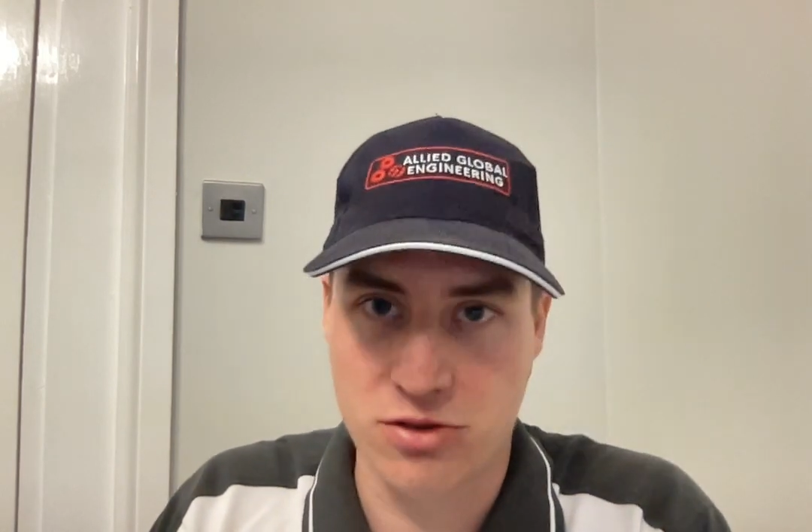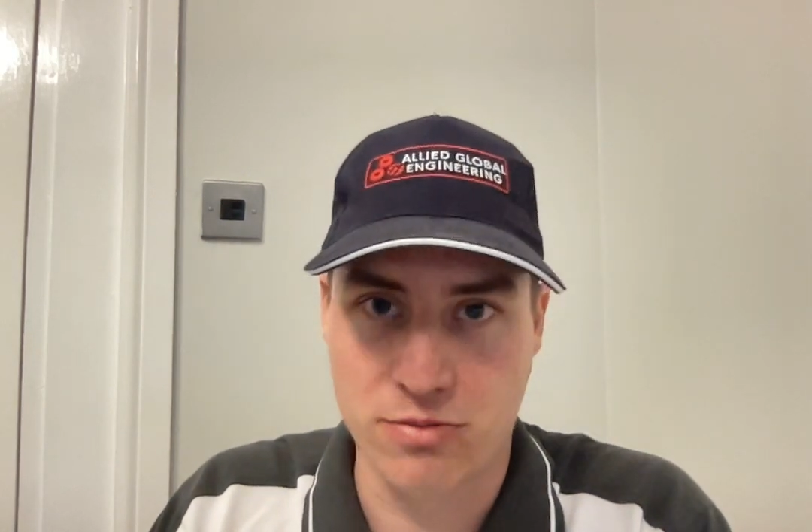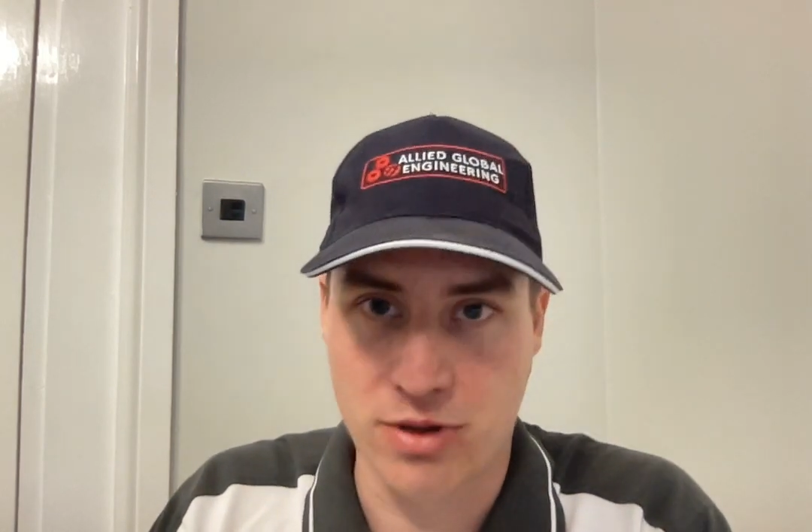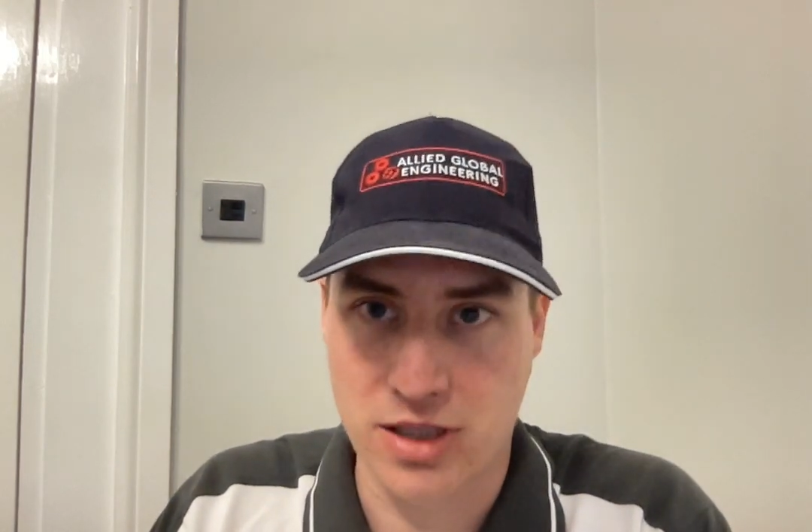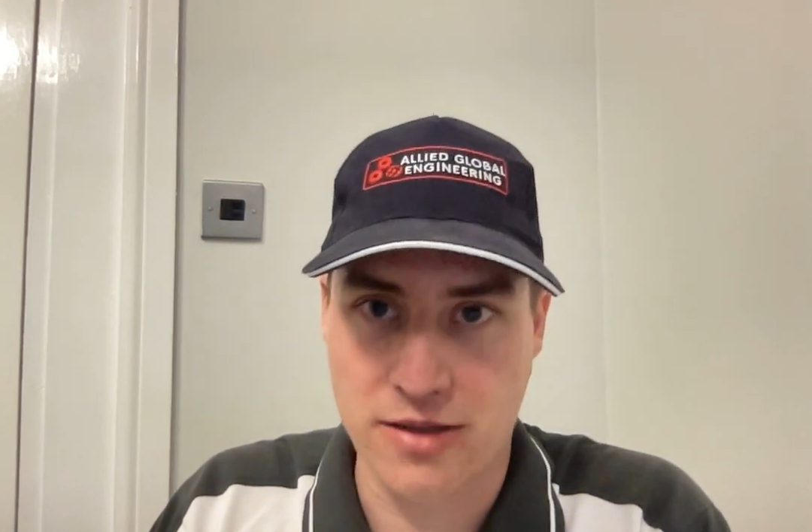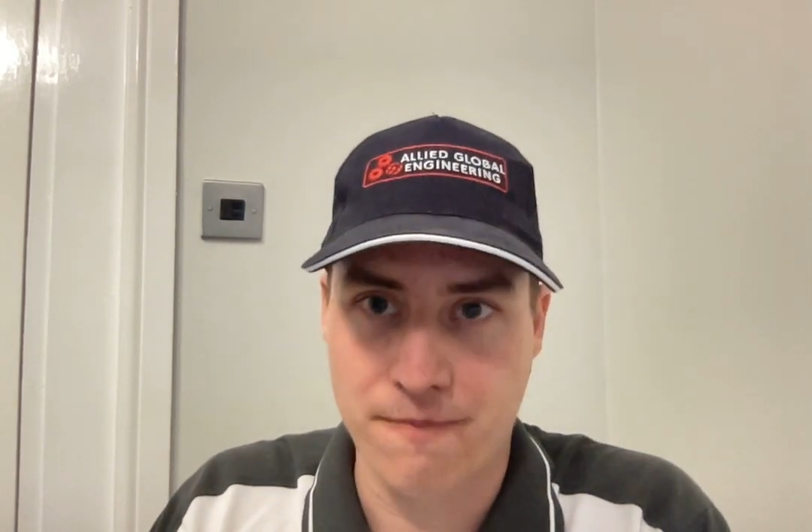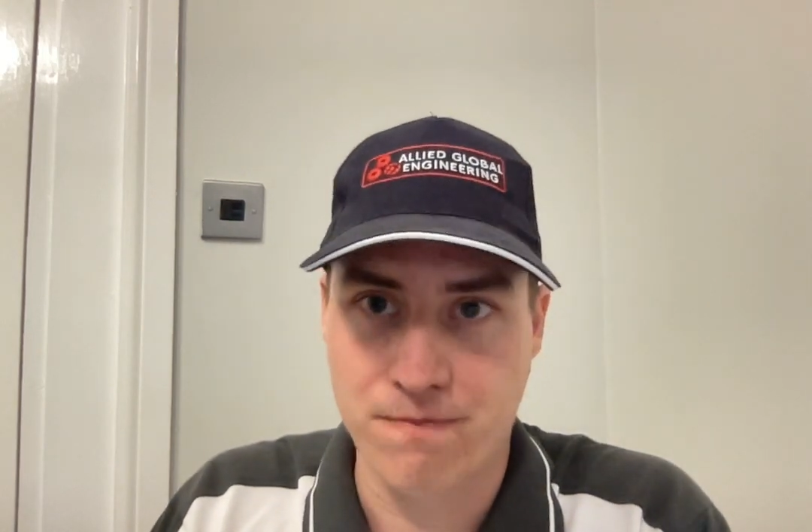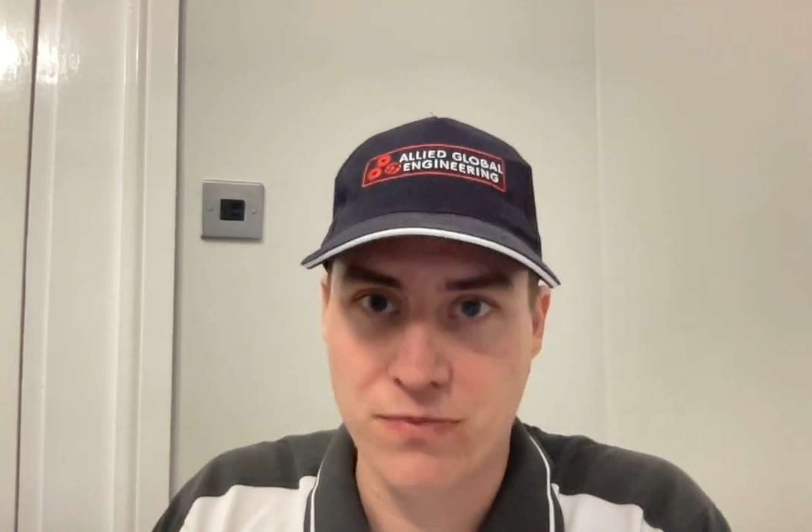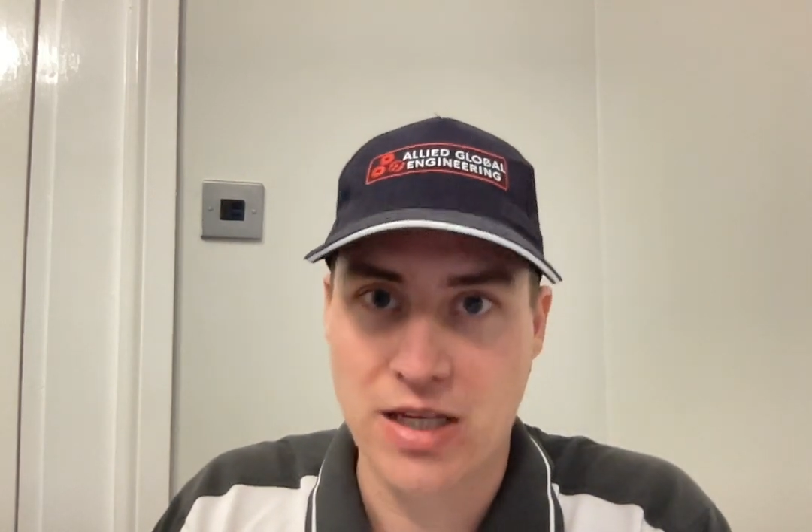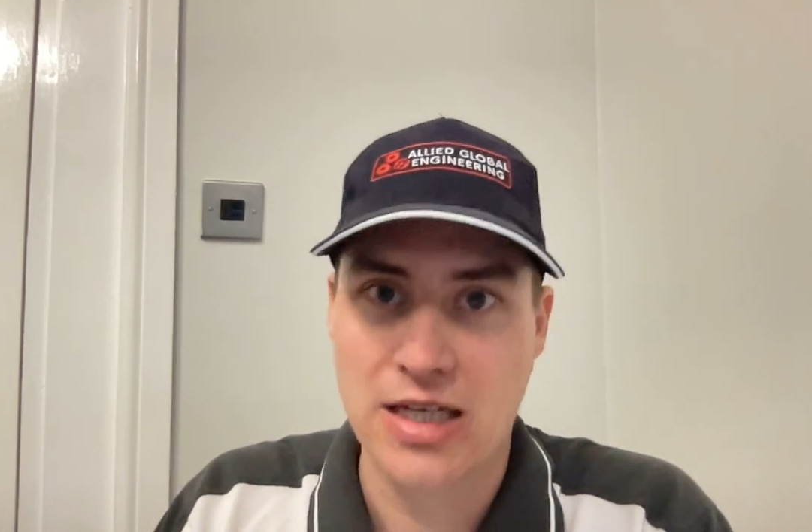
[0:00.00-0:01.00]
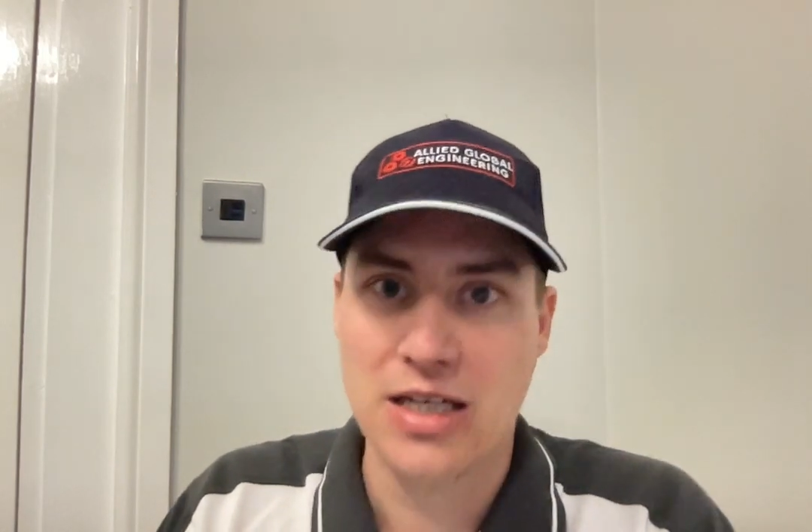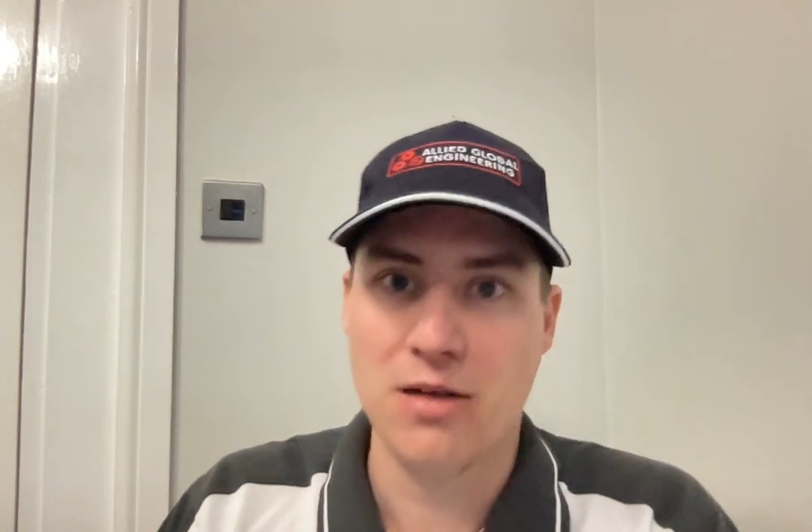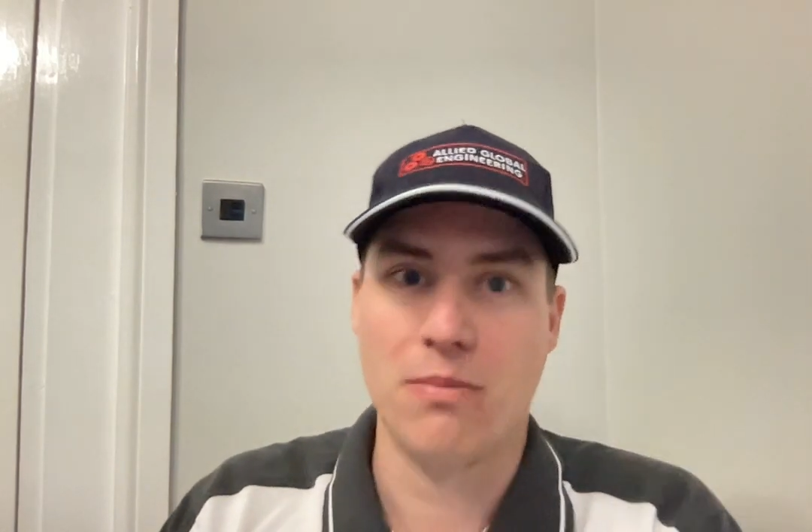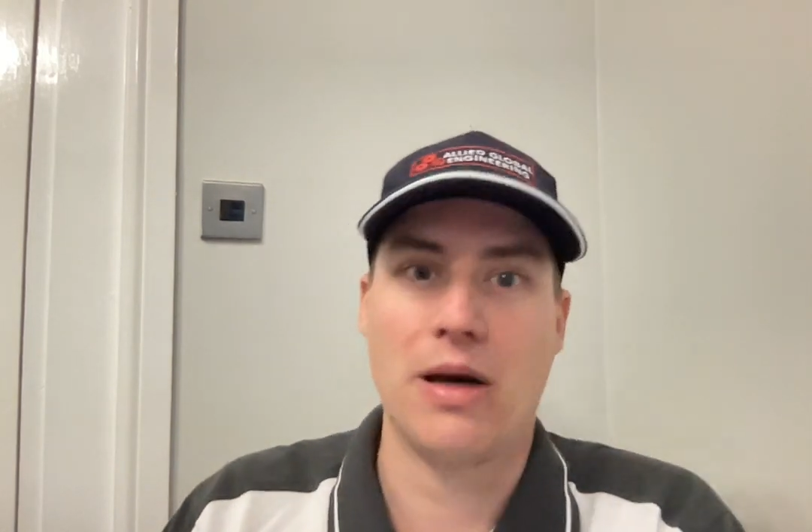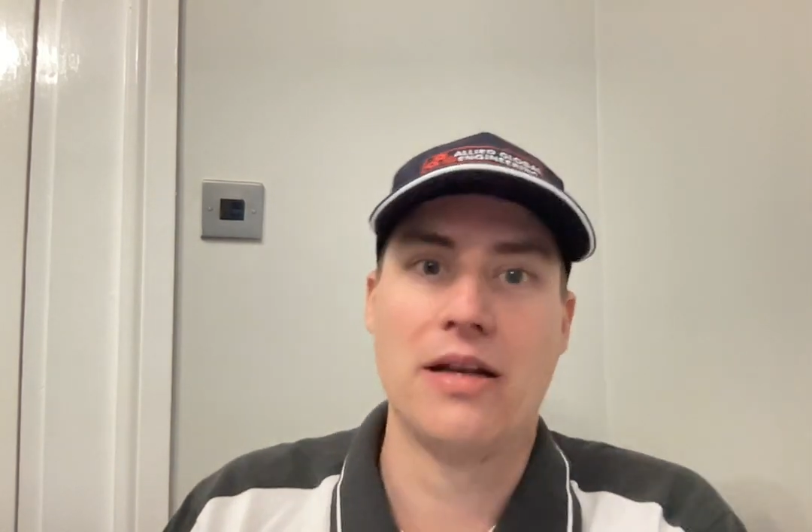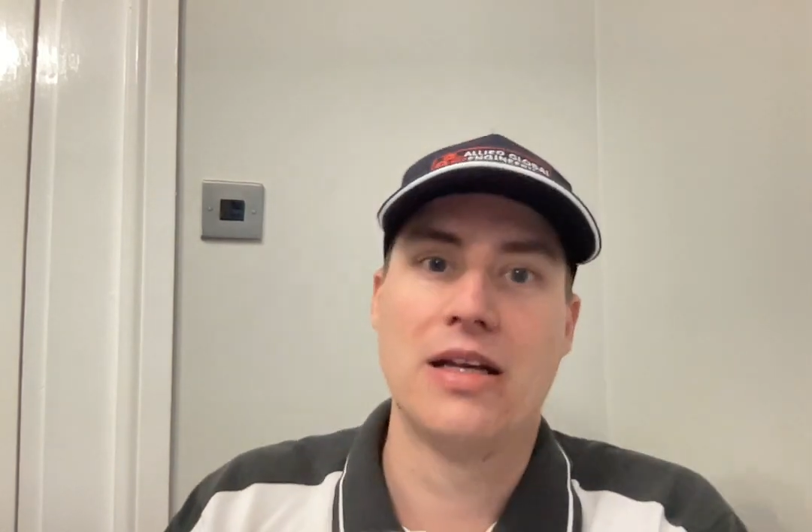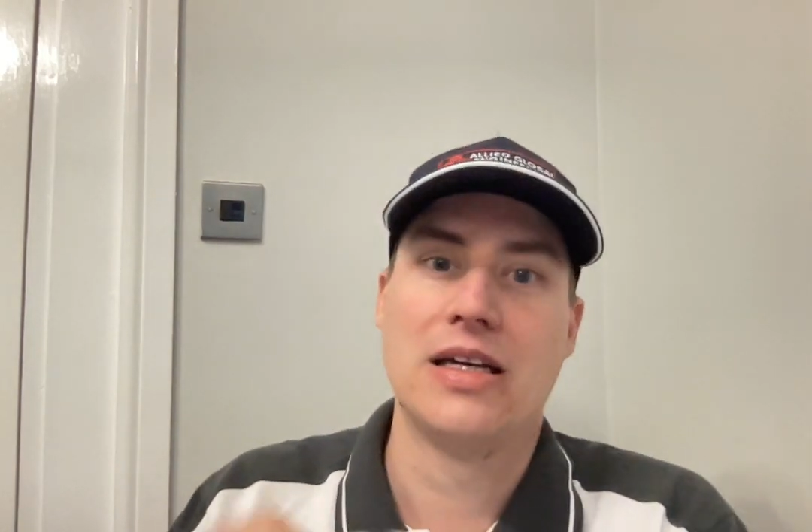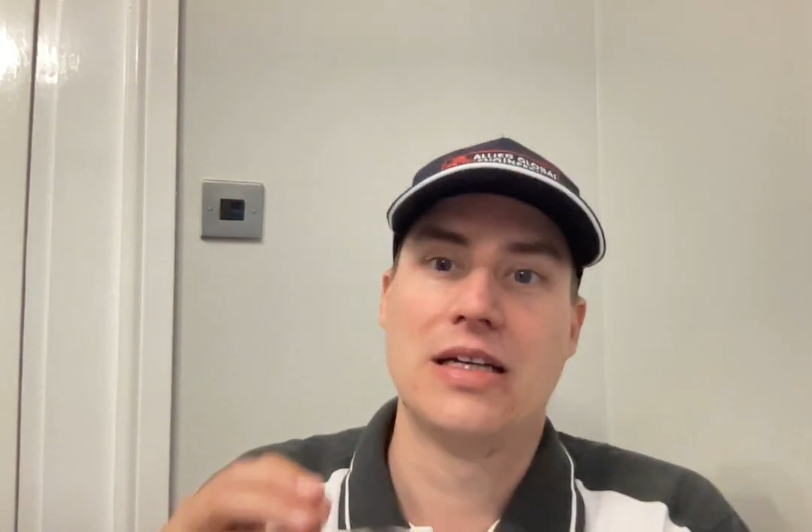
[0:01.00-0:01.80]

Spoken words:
to book it. But